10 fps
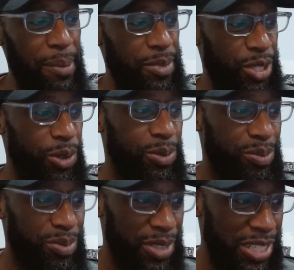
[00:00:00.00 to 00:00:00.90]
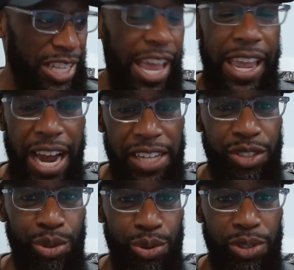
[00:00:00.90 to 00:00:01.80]
So the
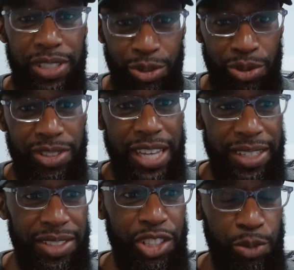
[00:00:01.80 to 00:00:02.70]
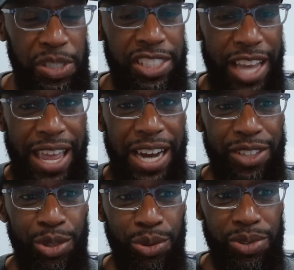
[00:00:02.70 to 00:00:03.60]
AI tools, those text to speech
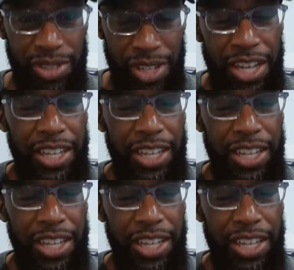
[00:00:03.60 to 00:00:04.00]
AI tools,